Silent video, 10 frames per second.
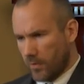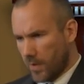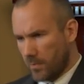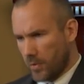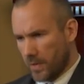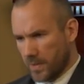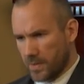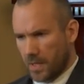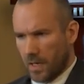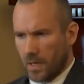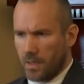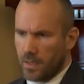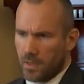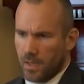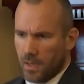5-pointed star
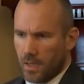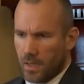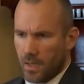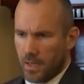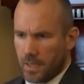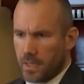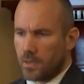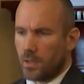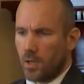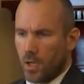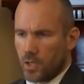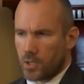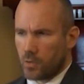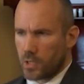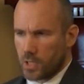in the lodge,
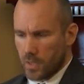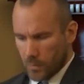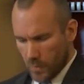usually in